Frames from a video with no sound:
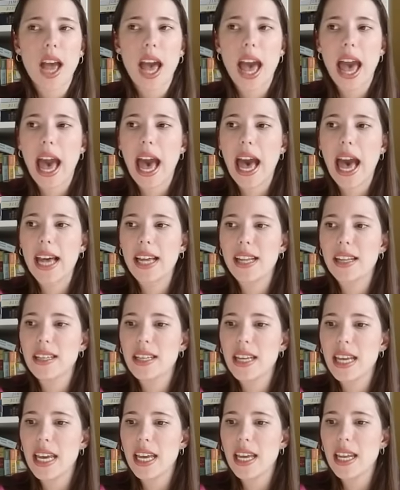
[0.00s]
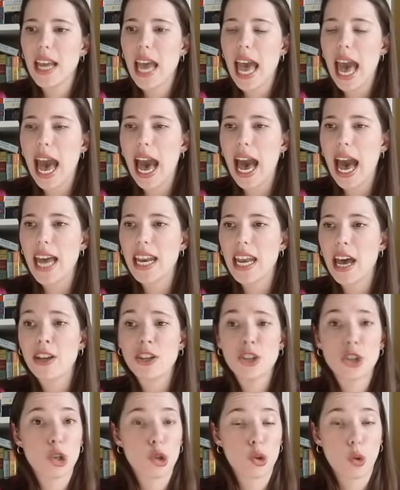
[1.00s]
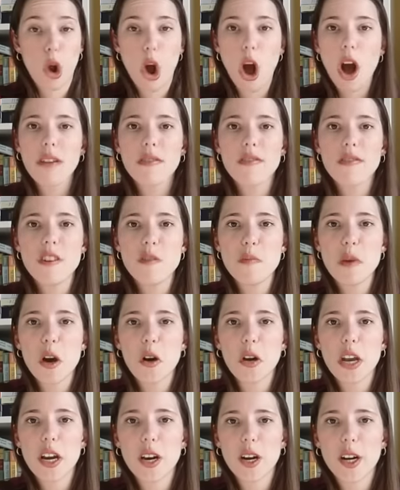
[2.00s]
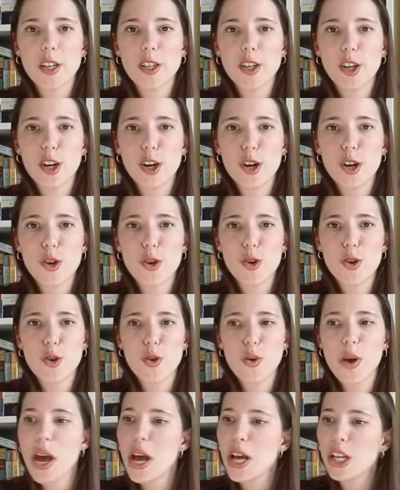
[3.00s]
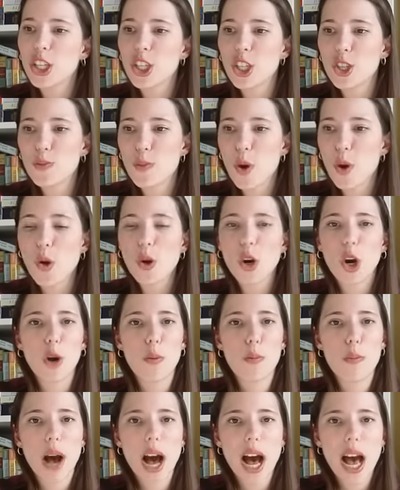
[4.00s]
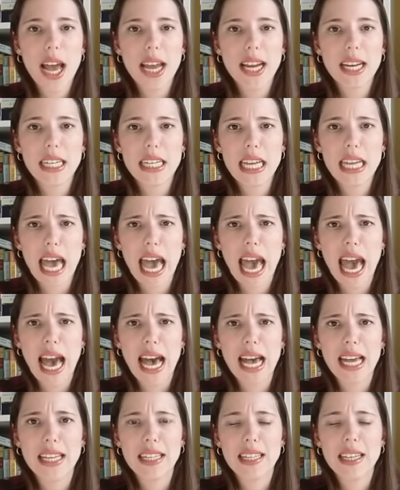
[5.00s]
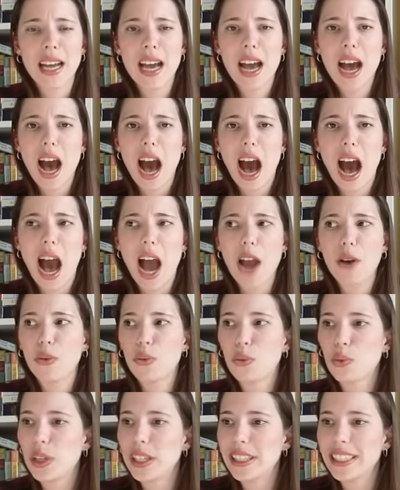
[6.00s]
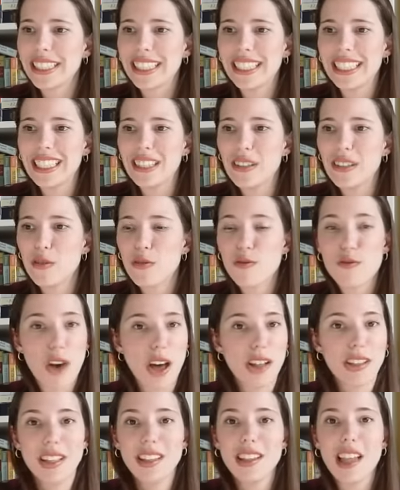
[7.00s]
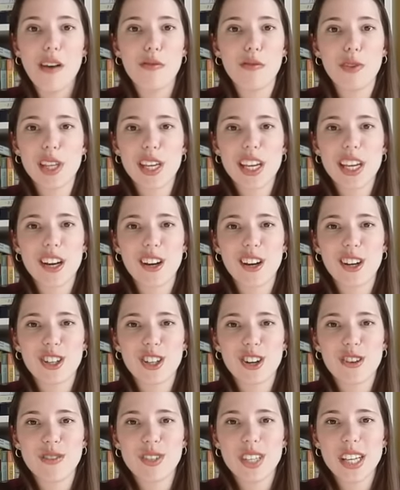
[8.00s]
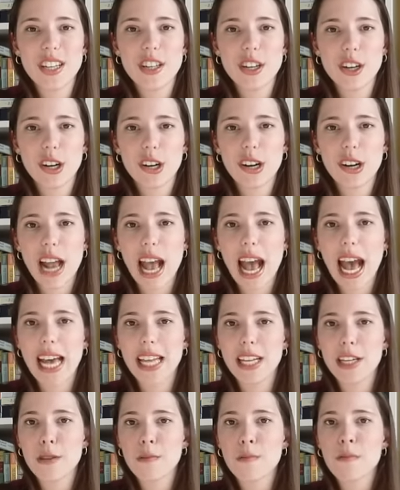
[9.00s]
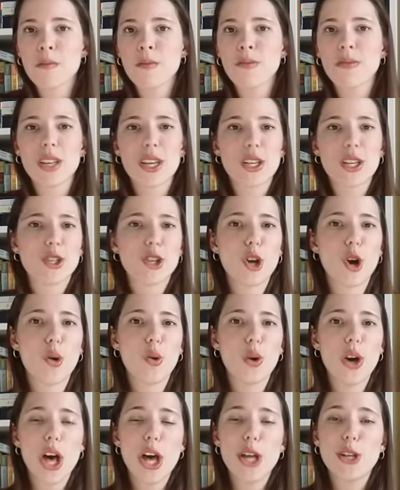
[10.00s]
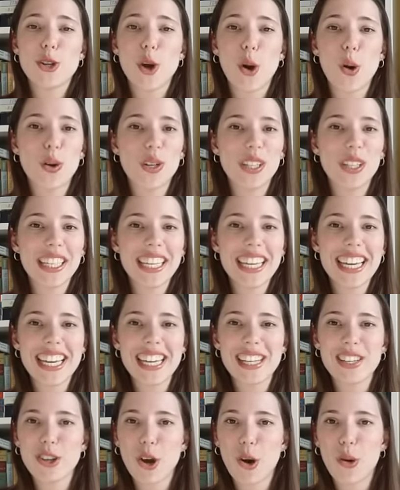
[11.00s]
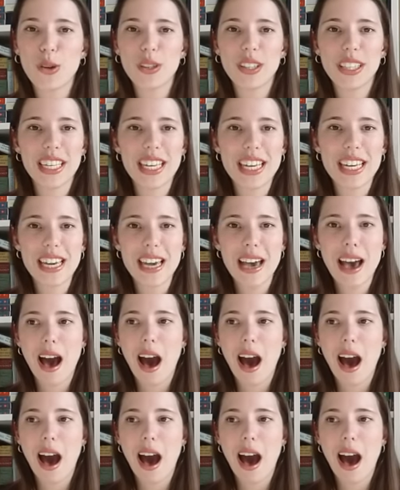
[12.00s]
And it had a strong female character who spoke her mind, and I really fell in love with the character of Cinder. And so totally